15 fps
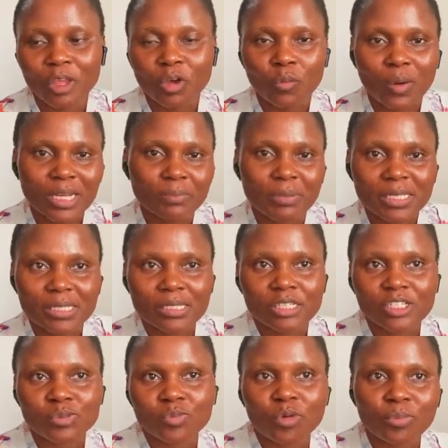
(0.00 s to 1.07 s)
the white person
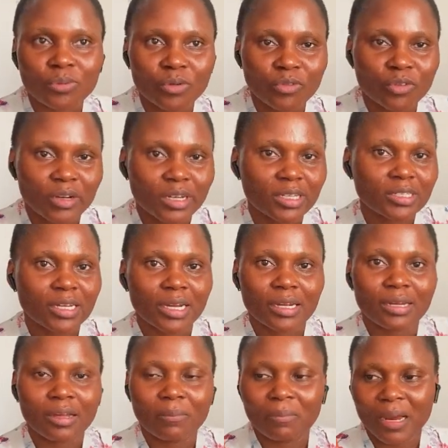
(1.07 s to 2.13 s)
is more privileged than
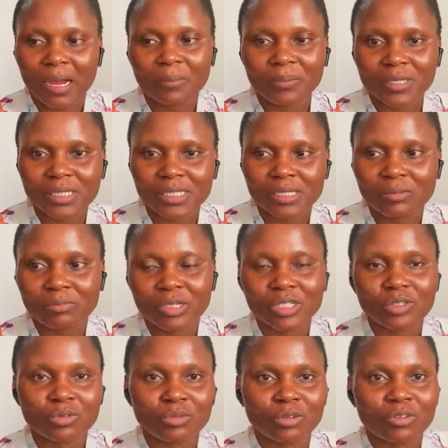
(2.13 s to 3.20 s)
a black person
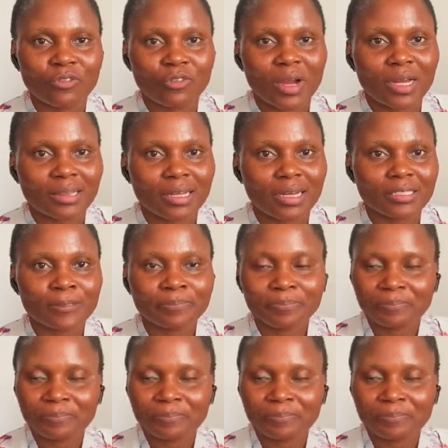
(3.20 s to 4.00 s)
based on the fact that